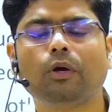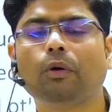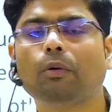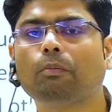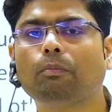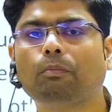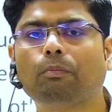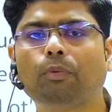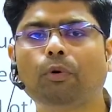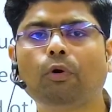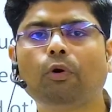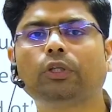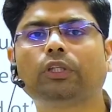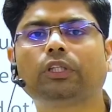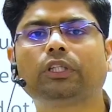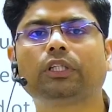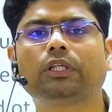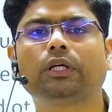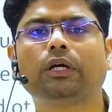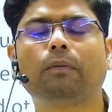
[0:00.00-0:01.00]

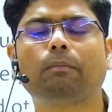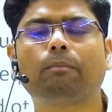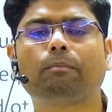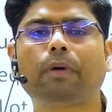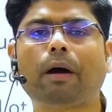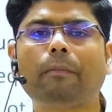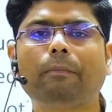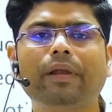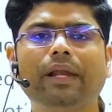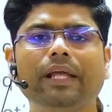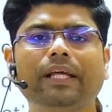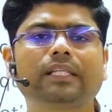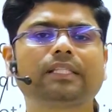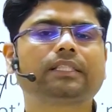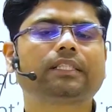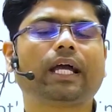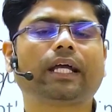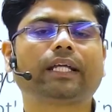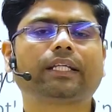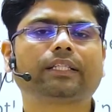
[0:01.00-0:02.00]
both public
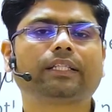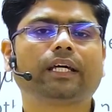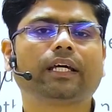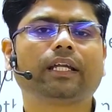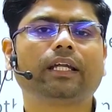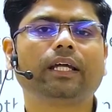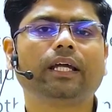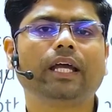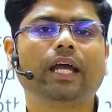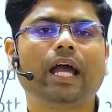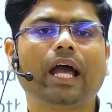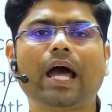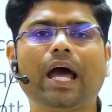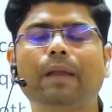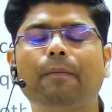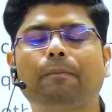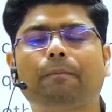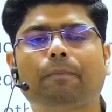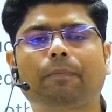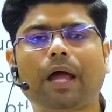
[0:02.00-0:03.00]
sector and
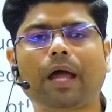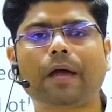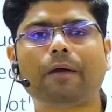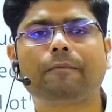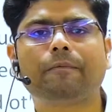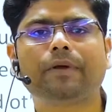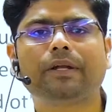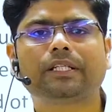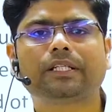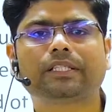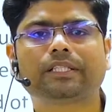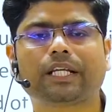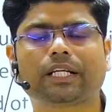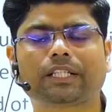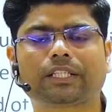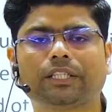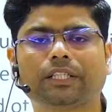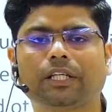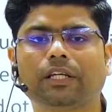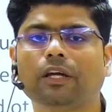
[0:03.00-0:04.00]
private
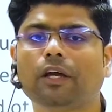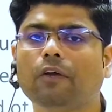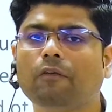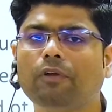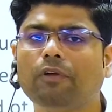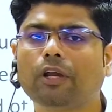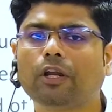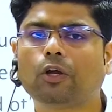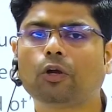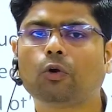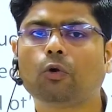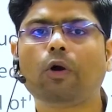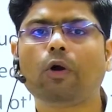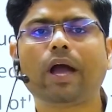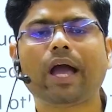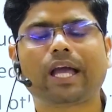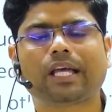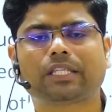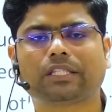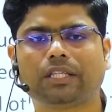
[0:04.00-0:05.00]
sector will
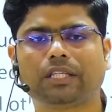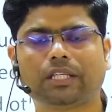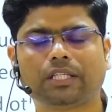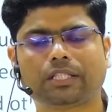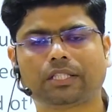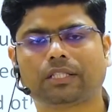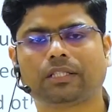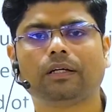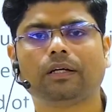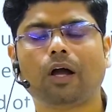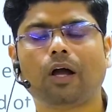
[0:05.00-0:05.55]
coexist.